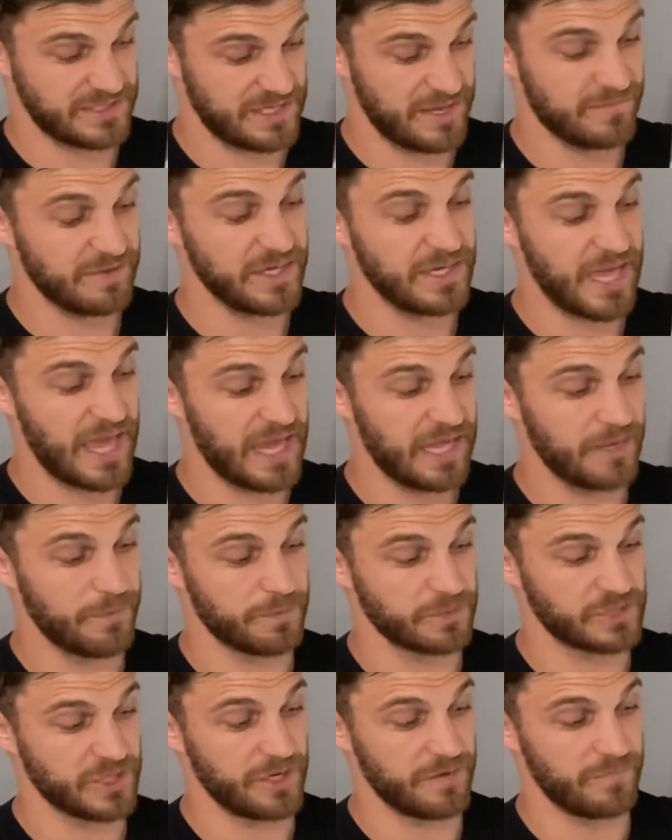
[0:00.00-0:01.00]
to
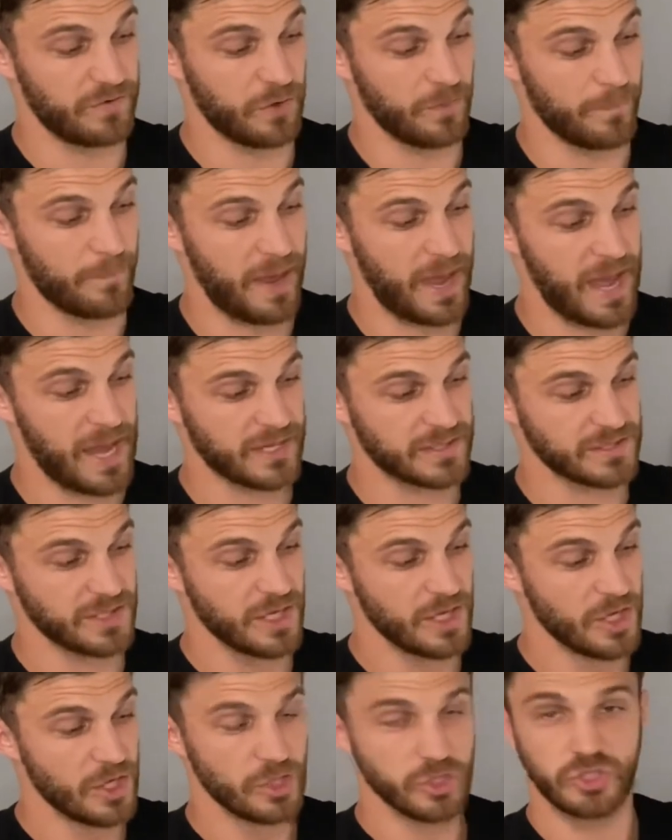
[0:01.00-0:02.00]
80% of your max
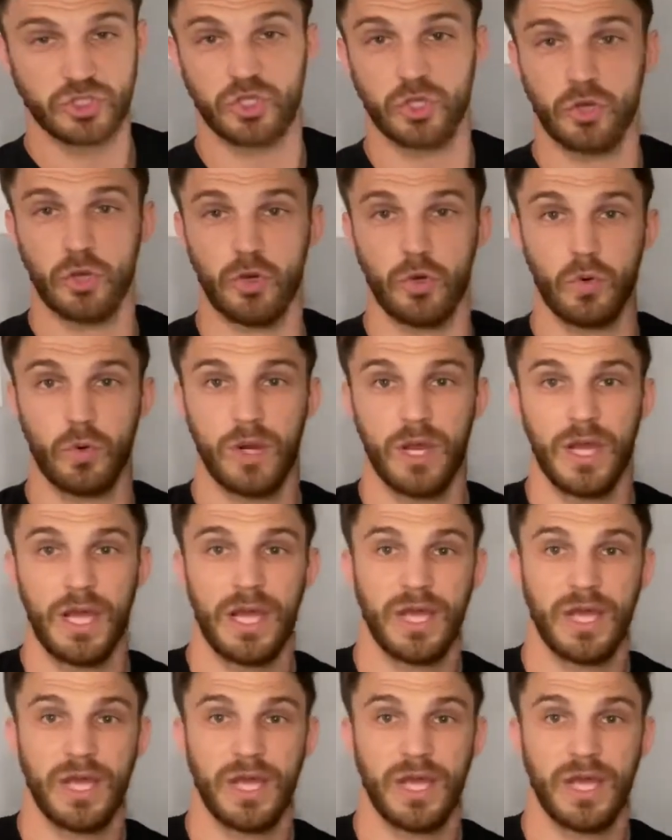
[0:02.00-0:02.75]
to